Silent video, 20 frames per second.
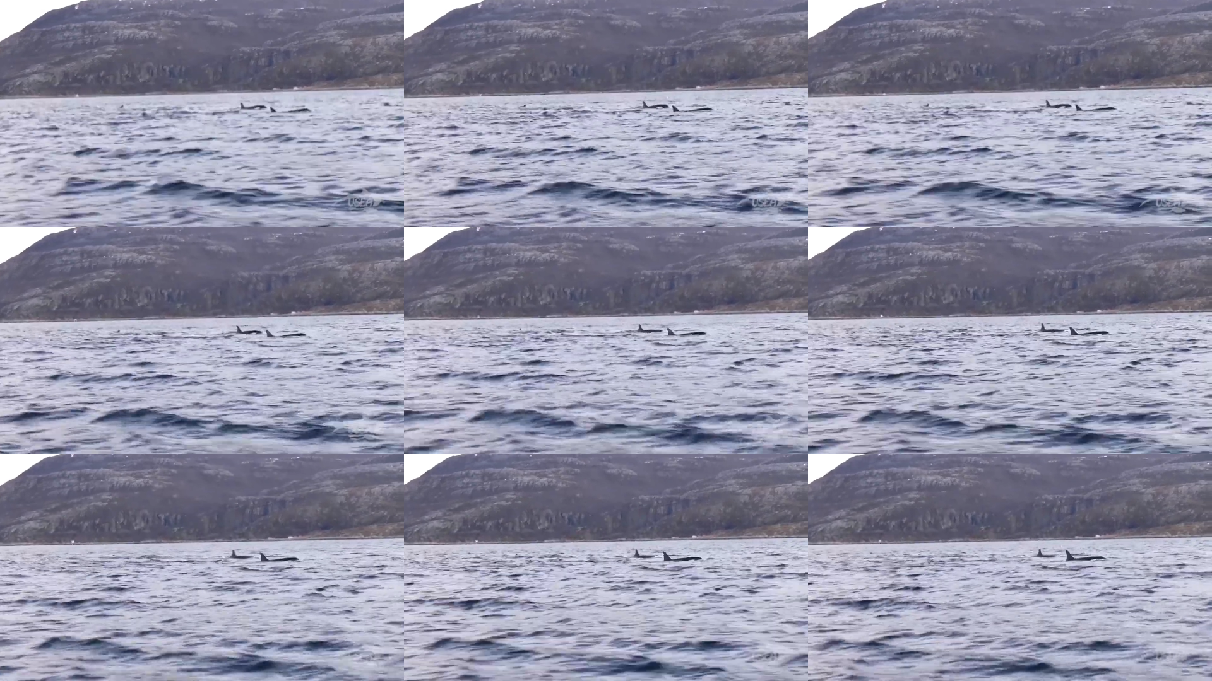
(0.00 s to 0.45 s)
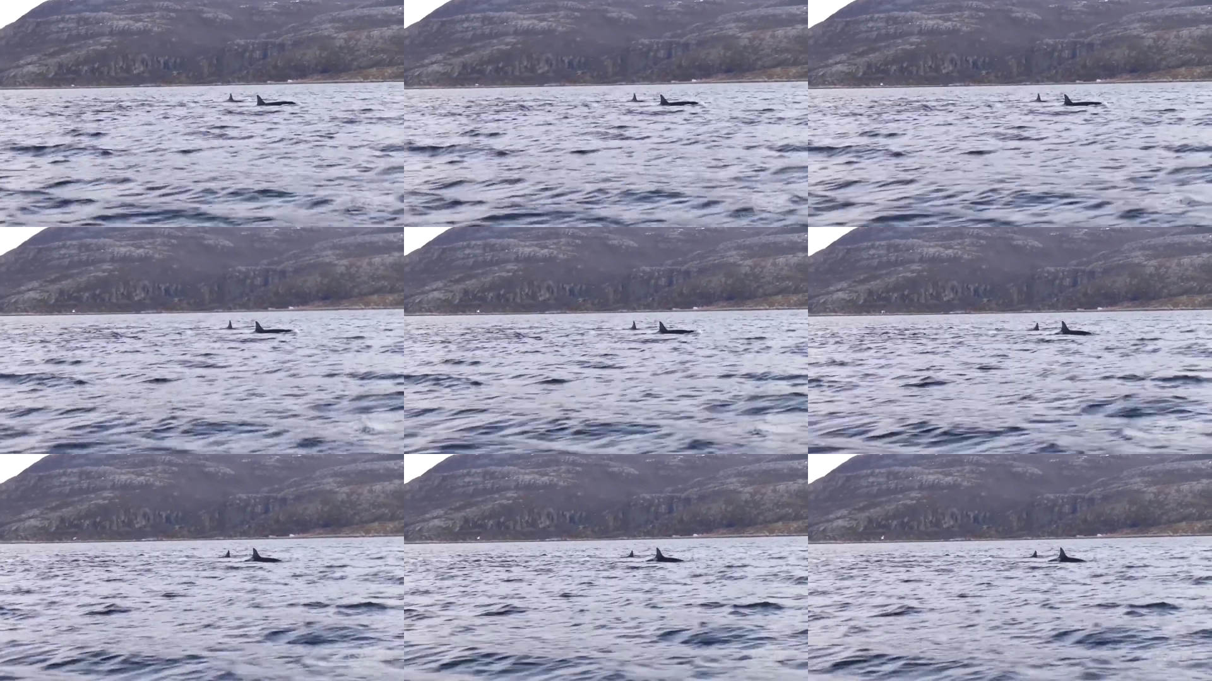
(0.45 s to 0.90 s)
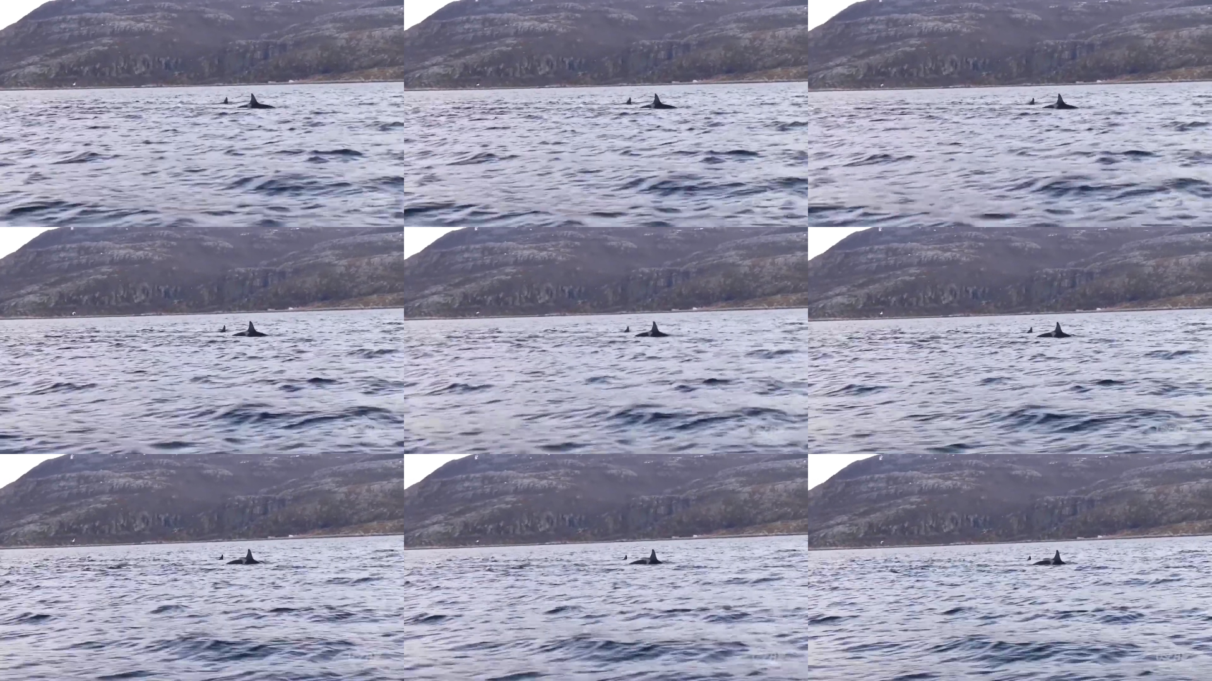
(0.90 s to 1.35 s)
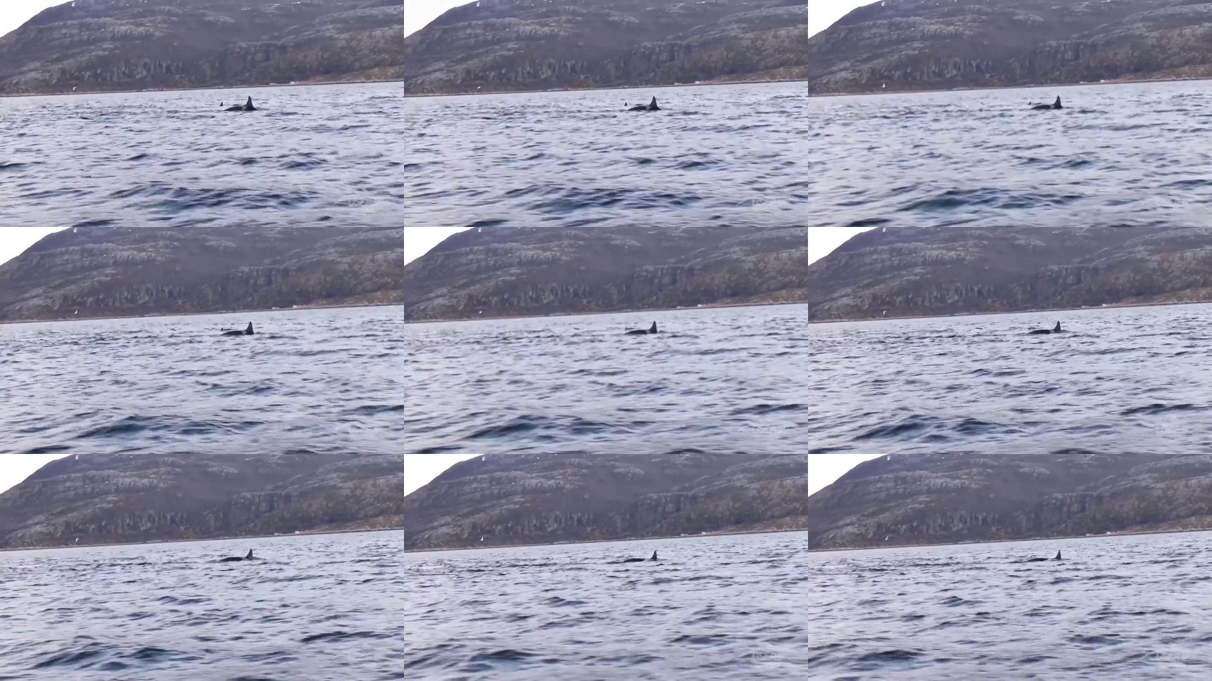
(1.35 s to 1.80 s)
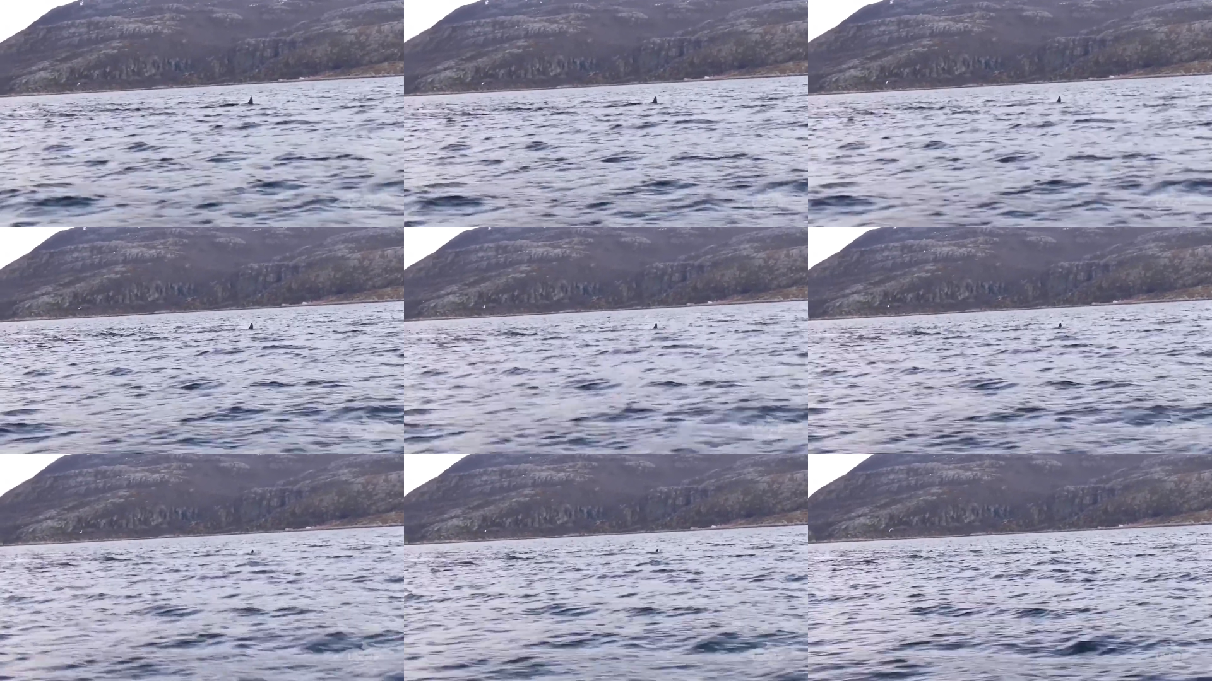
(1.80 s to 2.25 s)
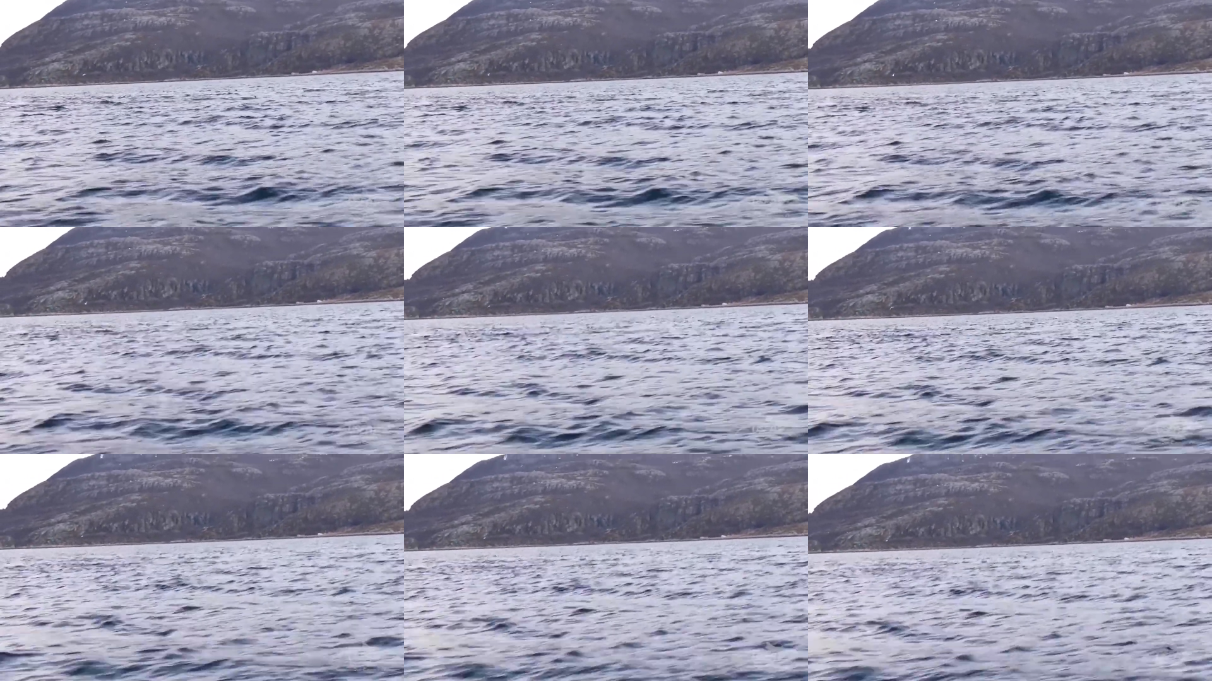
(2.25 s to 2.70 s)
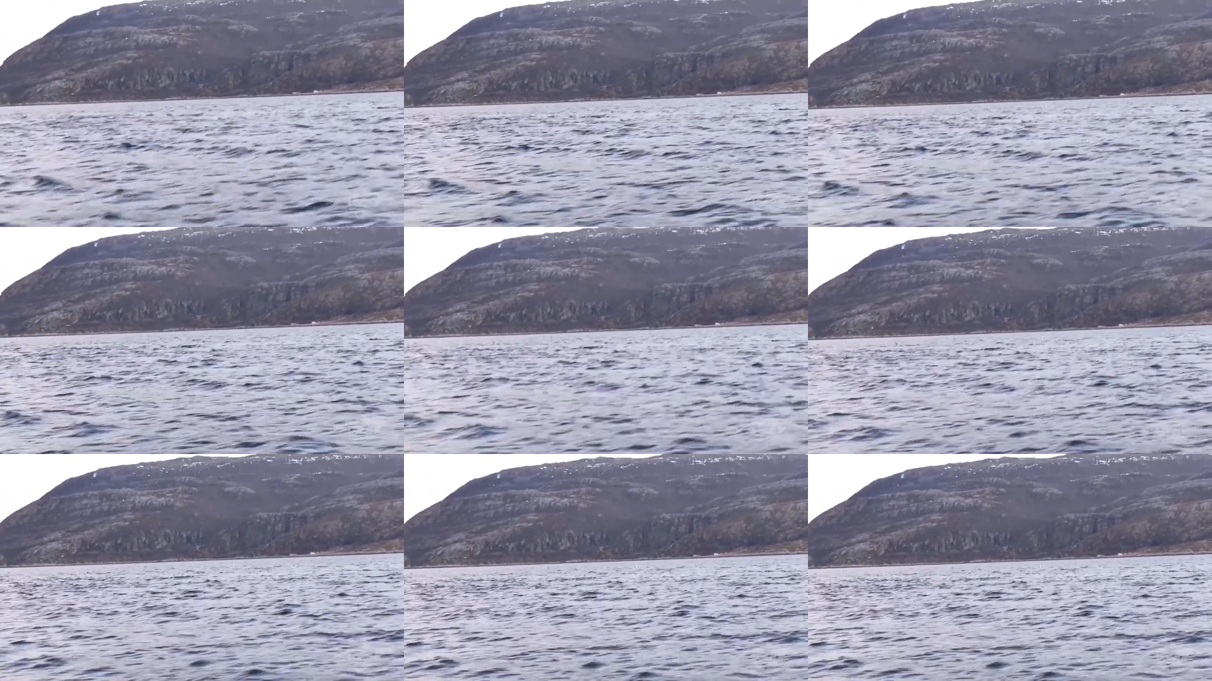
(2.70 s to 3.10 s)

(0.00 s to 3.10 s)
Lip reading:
Nobody's mouth can be seen.